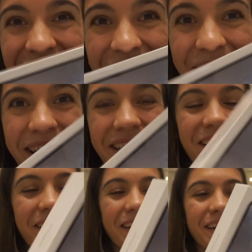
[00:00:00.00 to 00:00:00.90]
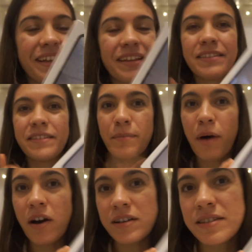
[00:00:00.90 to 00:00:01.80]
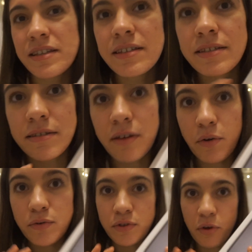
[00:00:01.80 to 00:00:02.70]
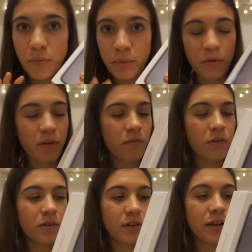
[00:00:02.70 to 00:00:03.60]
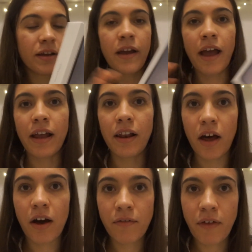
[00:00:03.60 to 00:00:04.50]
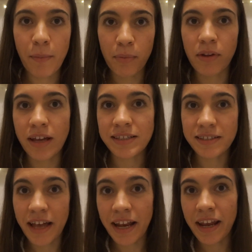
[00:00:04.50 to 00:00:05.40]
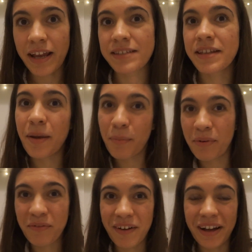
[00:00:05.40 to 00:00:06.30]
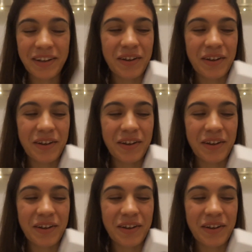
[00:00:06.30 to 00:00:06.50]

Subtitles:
Oh my God. The box is so beautiful. I love Apple aesthetic. As an Apple fan, you